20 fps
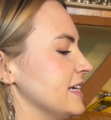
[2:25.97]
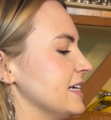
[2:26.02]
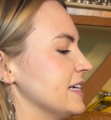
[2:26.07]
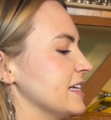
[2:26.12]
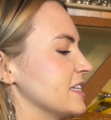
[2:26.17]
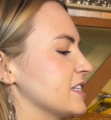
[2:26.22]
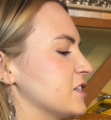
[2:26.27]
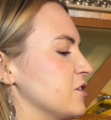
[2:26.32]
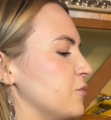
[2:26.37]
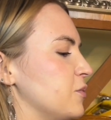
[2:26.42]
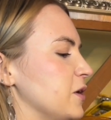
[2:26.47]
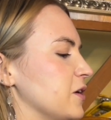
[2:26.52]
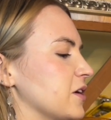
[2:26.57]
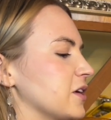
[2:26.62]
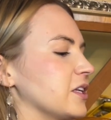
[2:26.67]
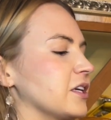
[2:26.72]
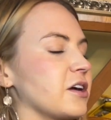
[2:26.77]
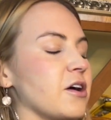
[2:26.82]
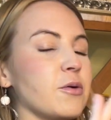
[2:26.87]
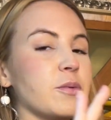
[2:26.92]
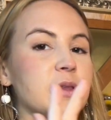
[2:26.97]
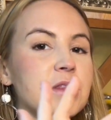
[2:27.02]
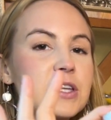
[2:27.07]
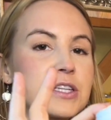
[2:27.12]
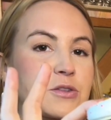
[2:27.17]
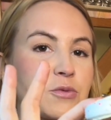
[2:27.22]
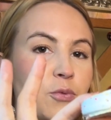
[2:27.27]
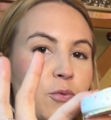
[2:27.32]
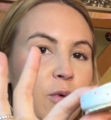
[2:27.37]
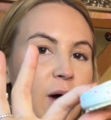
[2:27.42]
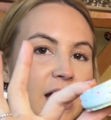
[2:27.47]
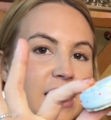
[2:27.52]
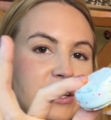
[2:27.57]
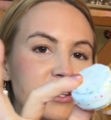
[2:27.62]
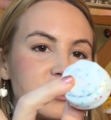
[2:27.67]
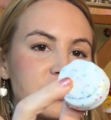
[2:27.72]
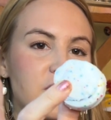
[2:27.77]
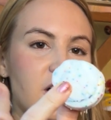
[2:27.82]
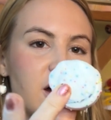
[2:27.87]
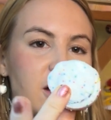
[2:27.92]
so we're gonna go with this white
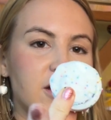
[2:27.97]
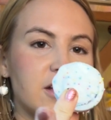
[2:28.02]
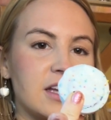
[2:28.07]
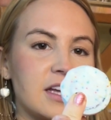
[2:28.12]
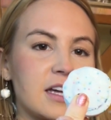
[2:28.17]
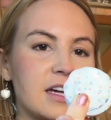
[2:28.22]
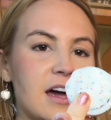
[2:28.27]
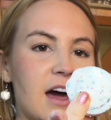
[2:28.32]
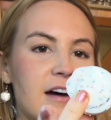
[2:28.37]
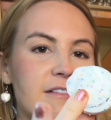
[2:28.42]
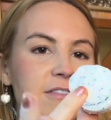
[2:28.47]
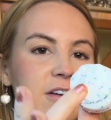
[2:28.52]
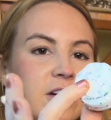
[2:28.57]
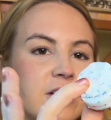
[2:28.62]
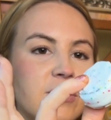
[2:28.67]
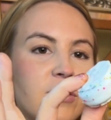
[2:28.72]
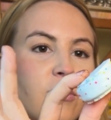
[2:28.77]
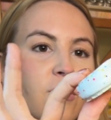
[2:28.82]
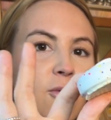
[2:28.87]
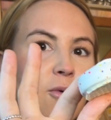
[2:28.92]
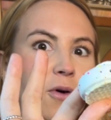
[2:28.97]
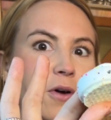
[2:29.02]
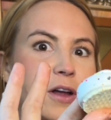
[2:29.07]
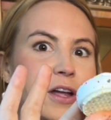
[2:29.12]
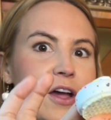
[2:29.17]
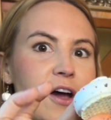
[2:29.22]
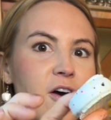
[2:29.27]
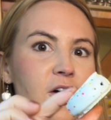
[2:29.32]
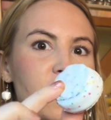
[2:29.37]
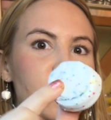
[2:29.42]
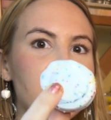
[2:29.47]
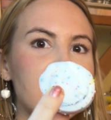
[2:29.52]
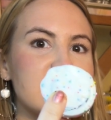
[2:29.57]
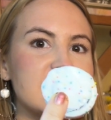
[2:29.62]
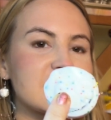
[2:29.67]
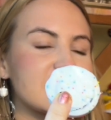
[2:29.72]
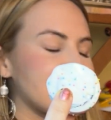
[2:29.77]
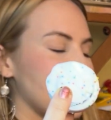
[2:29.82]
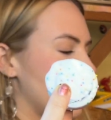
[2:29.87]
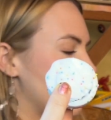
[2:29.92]
chocolate covered Oreo.
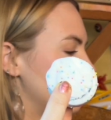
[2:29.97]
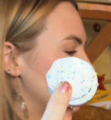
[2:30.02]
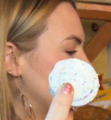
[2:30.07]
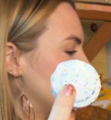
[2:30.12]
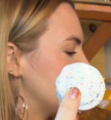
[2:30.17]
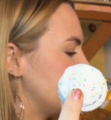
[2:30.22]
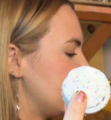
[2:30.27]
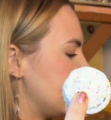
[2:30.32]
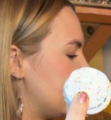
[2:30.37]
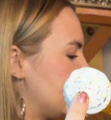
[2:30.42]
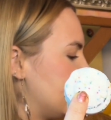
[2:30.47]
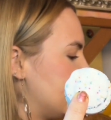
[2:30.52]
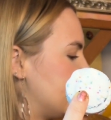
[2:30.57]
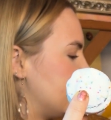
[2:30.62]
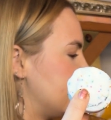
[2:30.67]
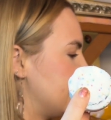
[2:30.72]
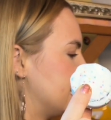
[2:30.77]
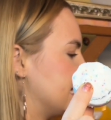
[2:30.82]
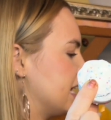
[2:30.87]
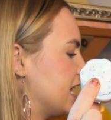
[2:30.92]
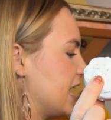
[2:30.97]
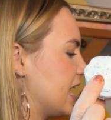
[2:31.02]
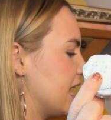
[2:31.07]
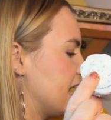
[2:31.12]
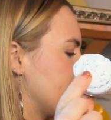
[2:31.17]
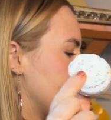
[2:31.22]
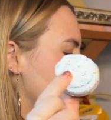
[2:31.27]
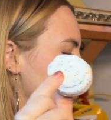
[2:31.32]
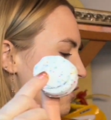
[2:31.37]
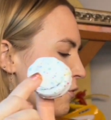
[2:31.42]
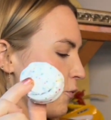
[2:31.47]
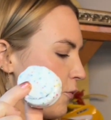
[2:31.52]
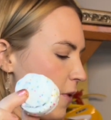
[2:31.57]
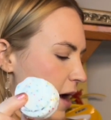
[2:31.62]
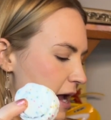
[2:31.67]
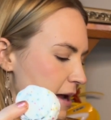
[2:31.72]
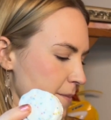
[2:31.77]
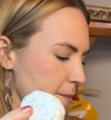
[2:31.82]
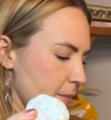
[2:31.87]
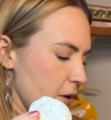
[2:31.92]
It's covered in
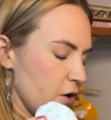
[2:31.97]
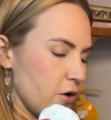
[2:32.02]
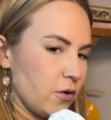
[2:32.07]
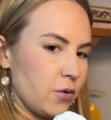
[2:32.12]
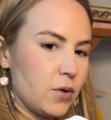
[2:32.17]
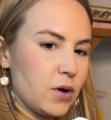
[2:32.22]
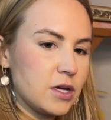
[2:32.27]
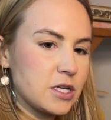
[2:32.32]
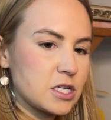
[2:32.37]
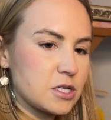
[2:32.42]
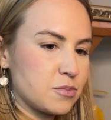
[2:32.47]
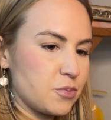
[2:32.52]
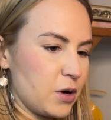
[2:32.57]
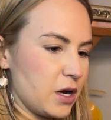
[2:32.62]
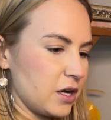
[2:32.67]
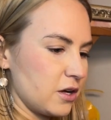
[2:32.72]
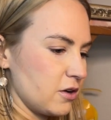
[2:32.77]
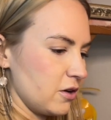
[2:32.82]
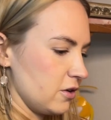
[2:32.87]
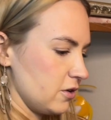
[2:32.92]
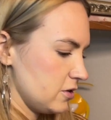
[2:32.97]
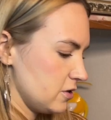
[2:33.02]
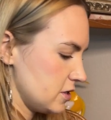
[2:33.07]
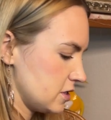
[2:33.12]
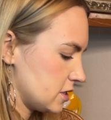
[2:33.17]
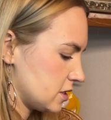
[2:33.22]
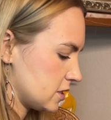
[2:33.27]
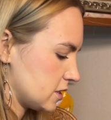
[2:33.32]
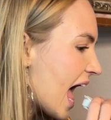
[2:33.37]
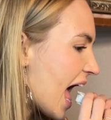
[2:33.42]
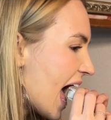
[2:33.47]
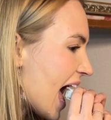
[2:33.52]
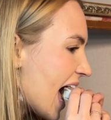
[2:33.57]
rainbow sprinkles.